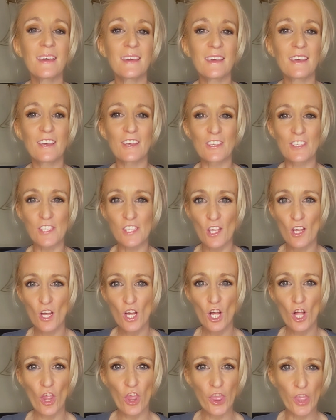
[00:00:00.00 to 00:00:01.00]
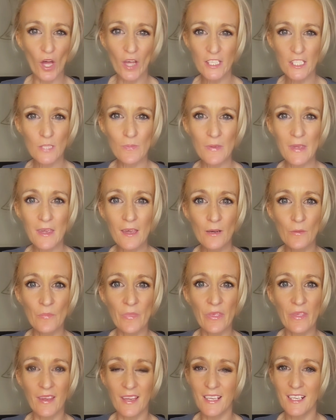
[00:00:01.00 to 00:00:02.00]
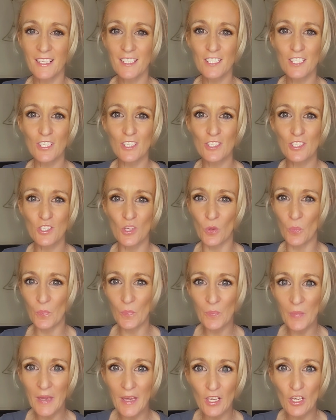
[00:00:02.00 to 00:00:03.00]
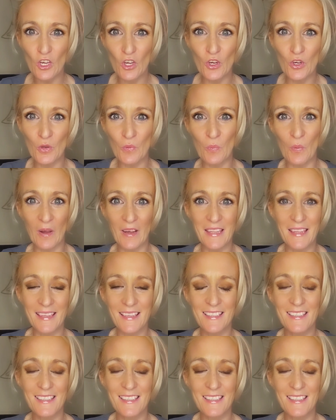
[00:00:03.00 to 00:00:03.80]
is thoughts become things, so pick good ones.